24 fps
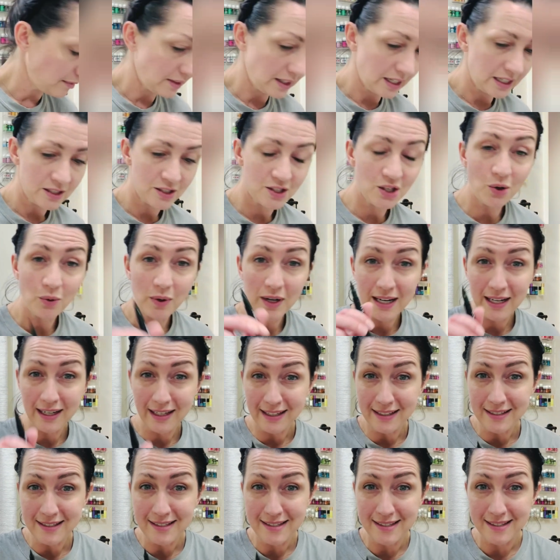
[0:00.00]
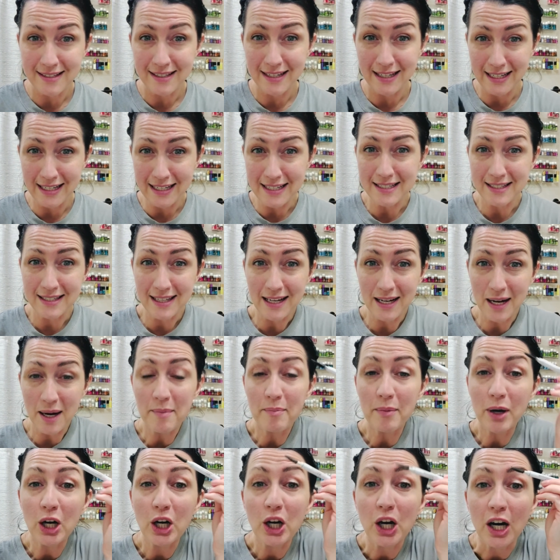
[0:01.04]
So it is like a
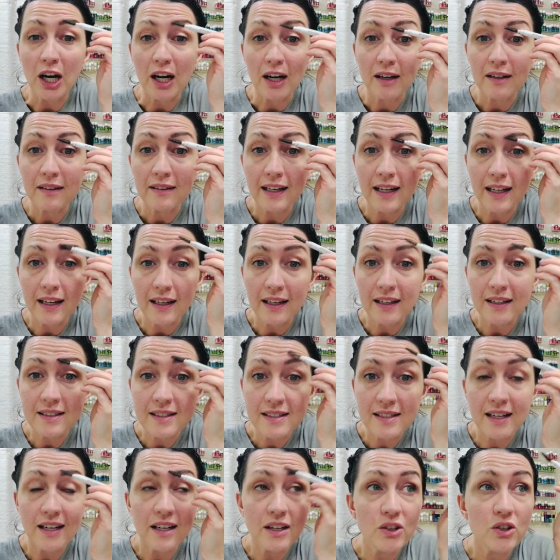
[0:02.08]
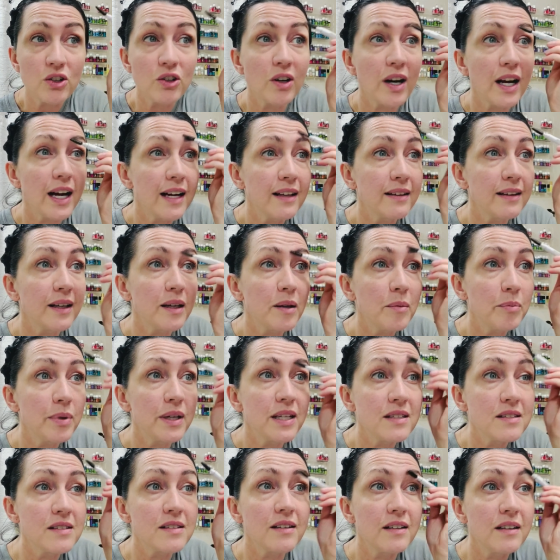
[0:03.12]
marker. Like it's not dry like a
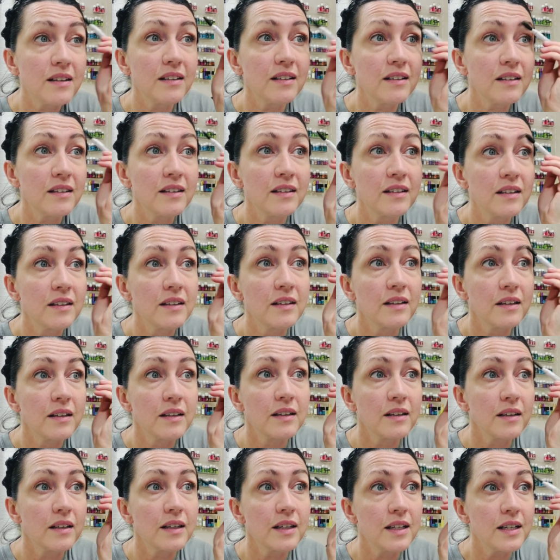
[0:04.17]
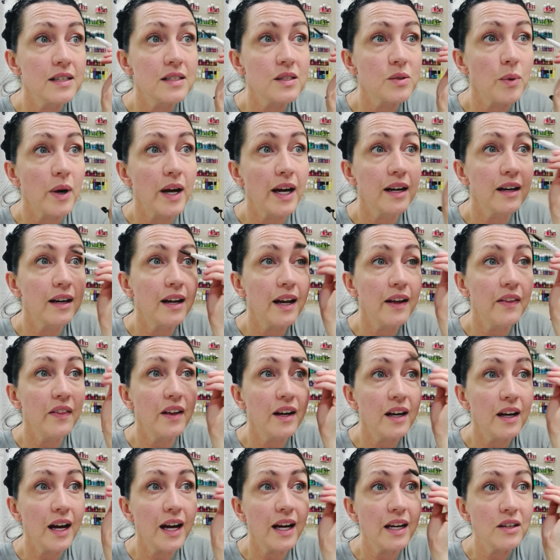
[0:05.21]
pencil, it's wet. And
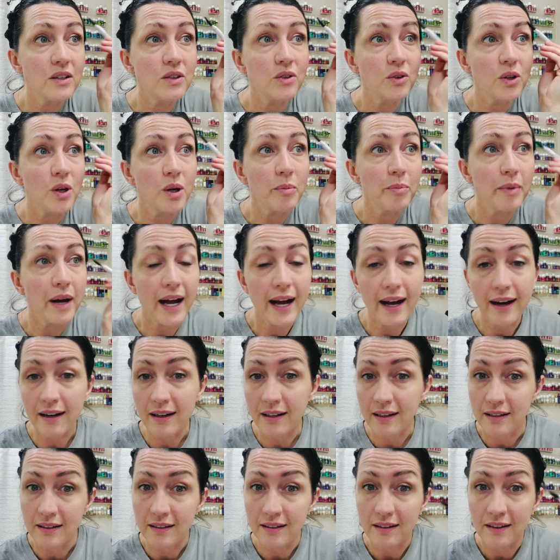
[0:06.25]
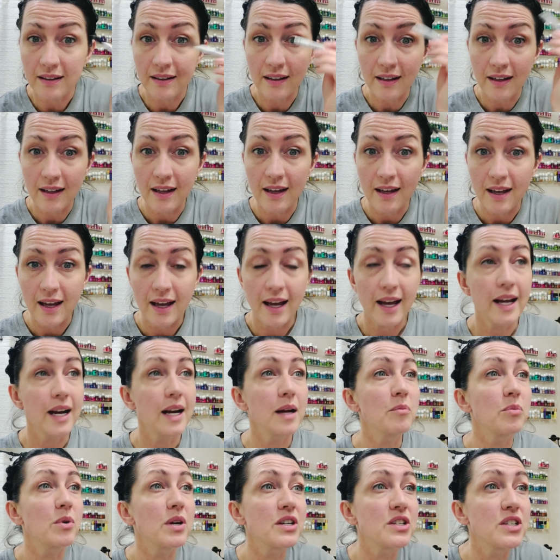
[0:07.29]
then I do go back and I
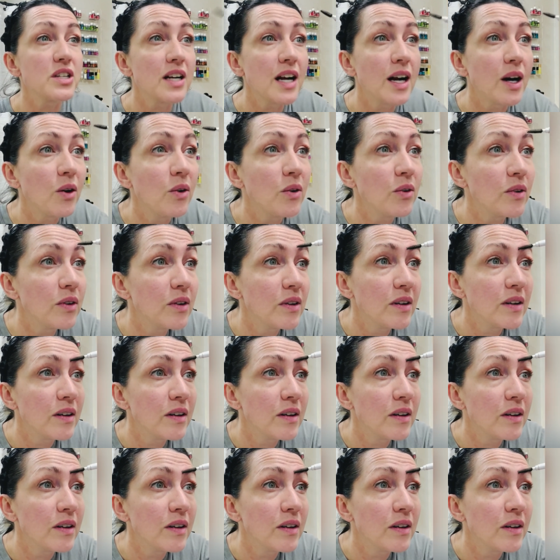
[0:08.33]
brush it out